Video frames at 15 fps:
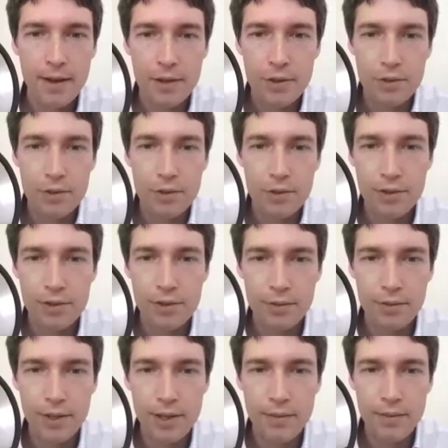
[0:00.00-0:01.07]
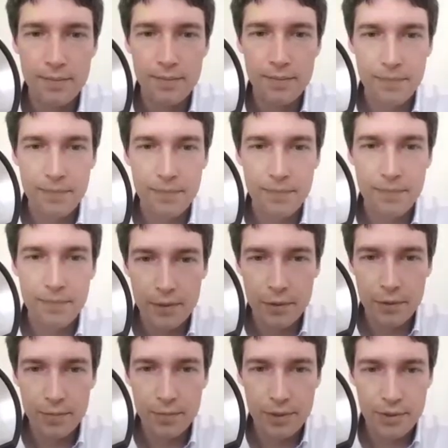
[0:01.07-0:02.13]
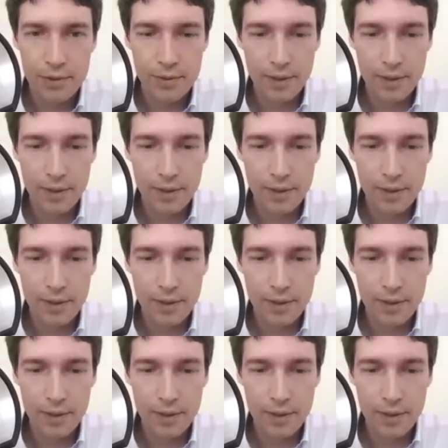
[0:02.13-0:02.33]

So let's do that. Oops,